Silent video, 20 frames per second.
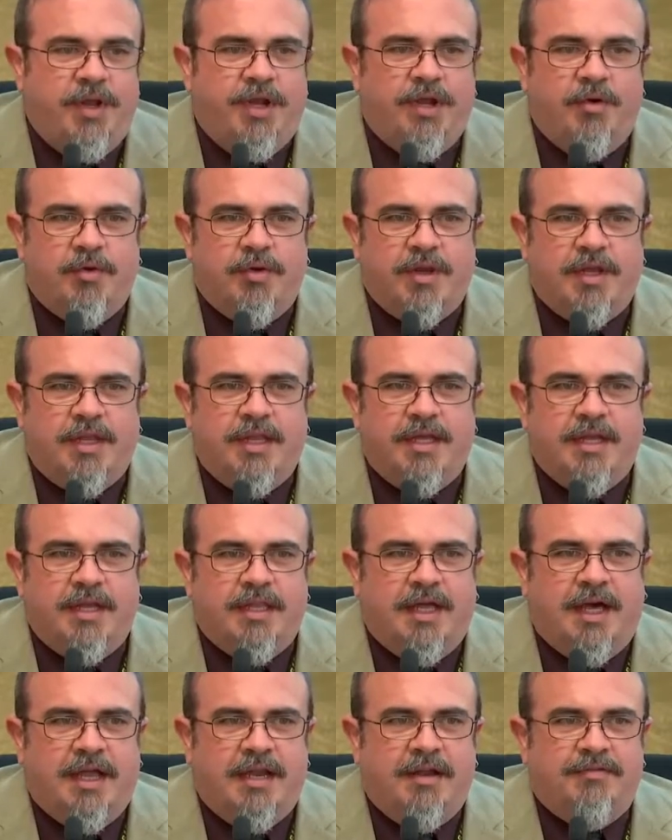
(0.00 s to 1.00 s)
don't get a
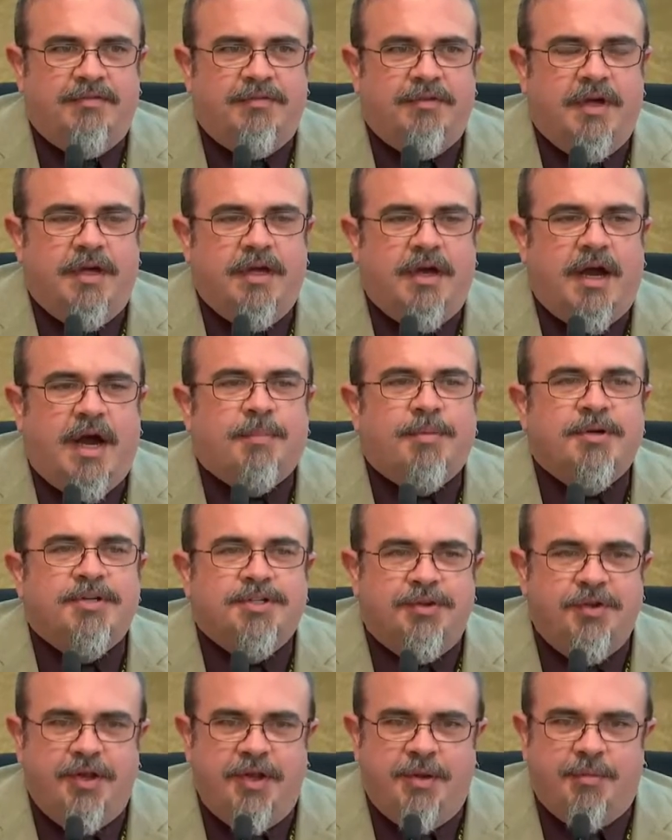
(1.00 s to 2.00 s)
lot of
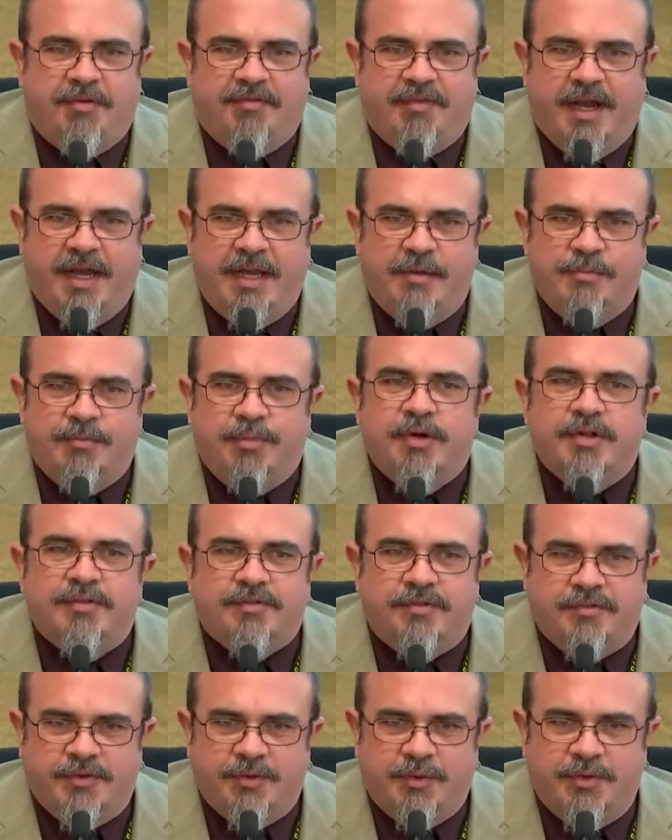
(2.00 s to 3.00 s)
opportunity to provide inputs,
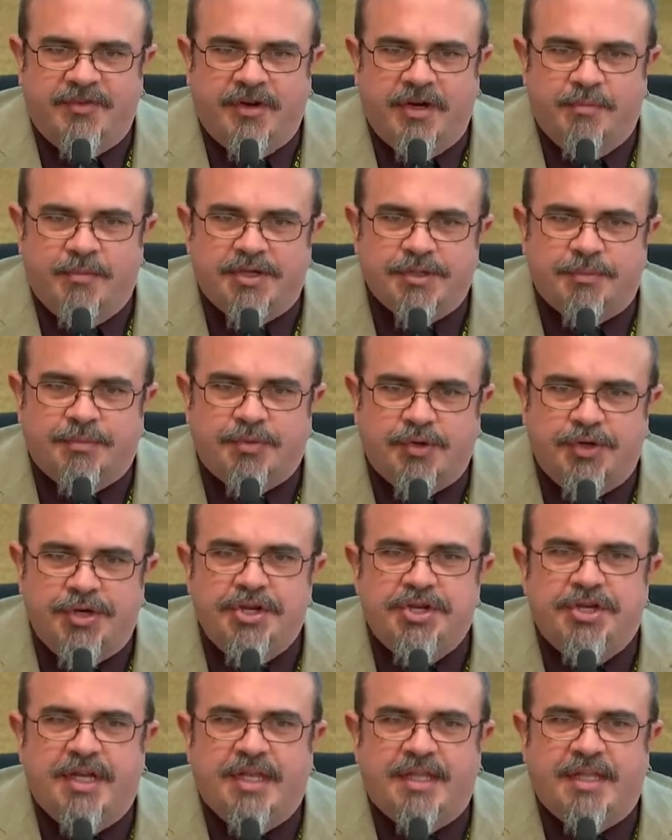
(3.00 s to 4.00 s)
and so we very much
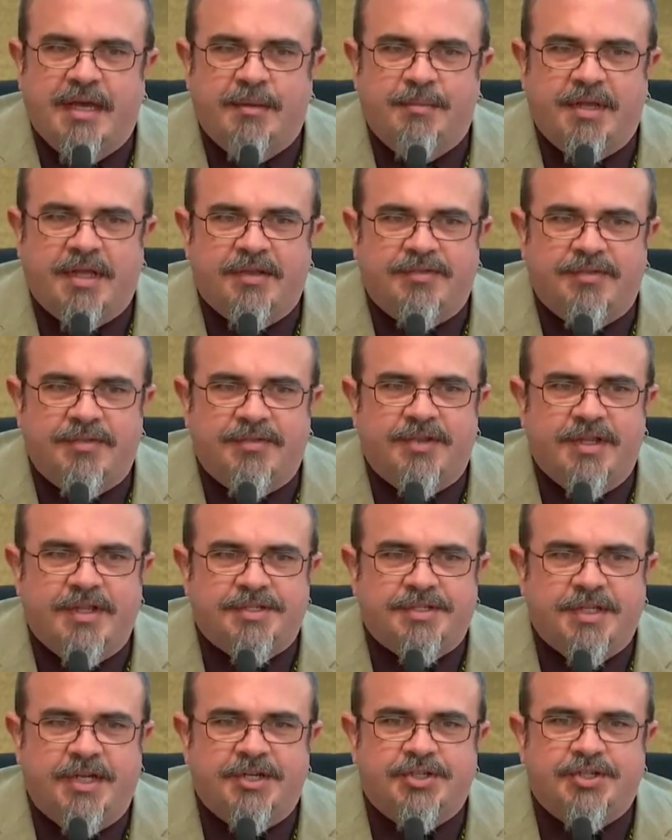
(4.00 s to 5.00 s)
appreciate that because this
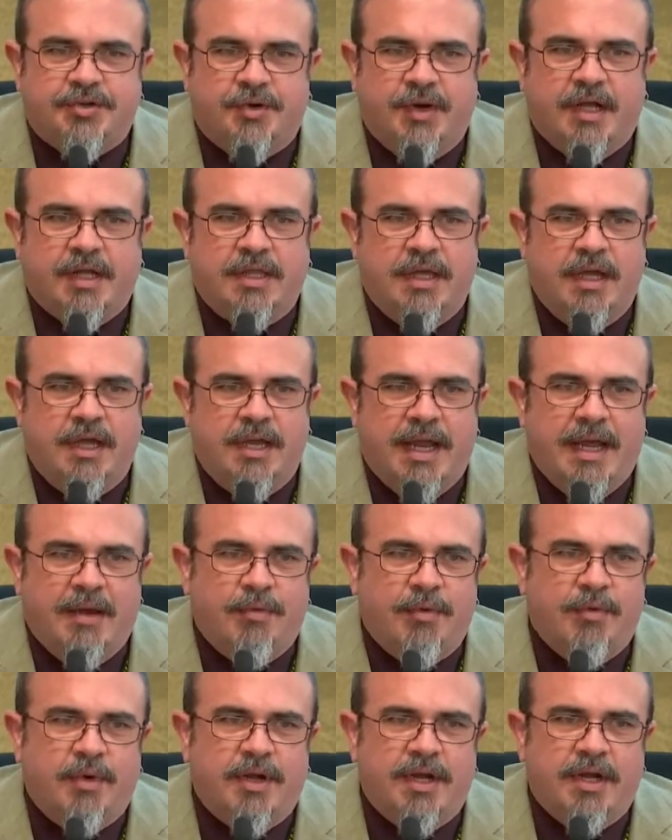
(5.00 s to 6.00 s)
does touch directly on
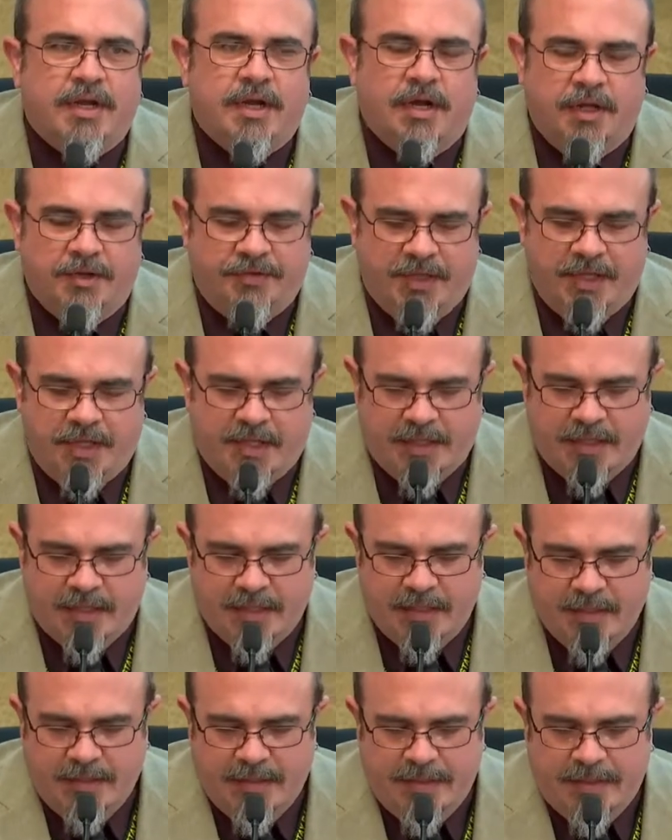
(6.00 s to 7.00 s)
911 and call taking.
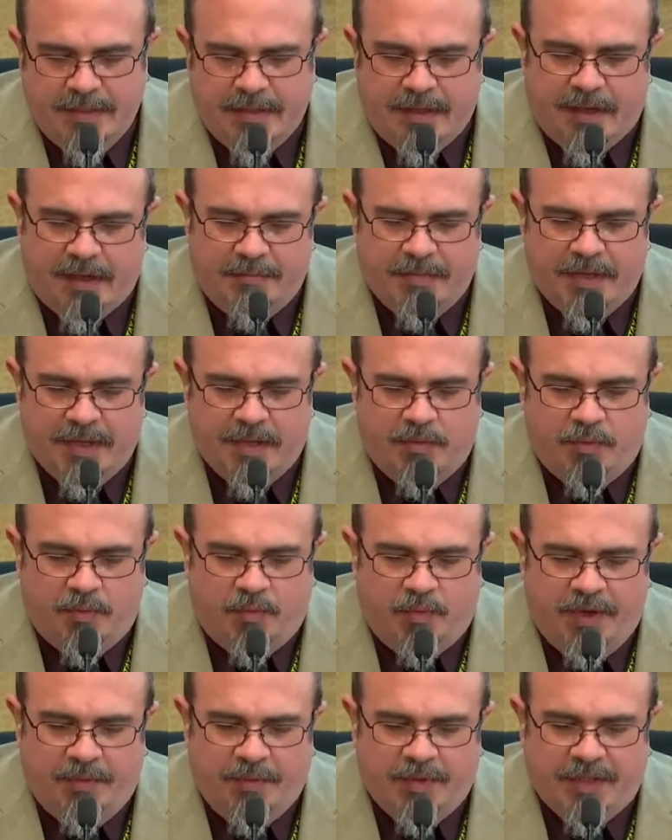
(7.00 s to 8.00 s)

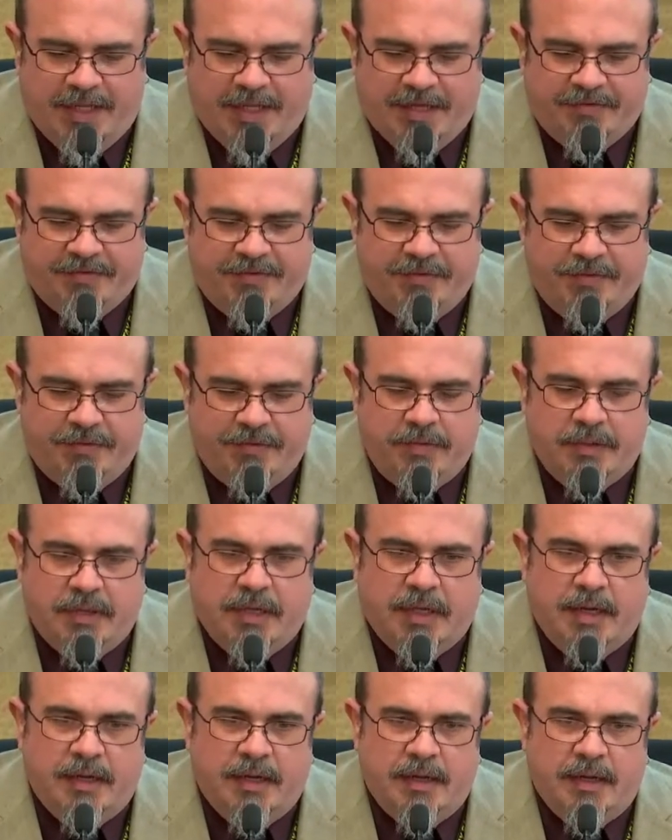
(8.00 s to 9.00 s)
We would like
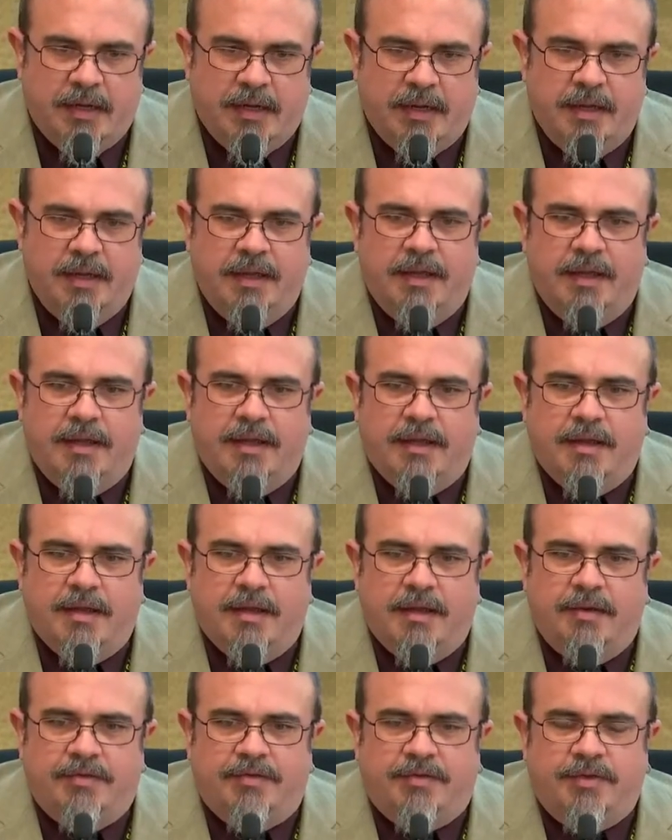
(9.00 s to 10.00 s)
to
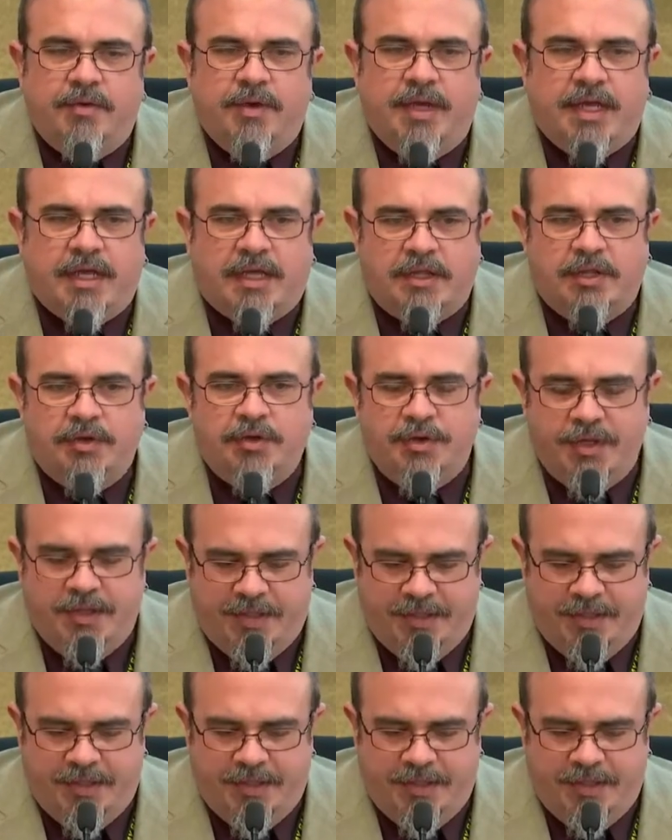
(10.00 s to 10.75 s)
include in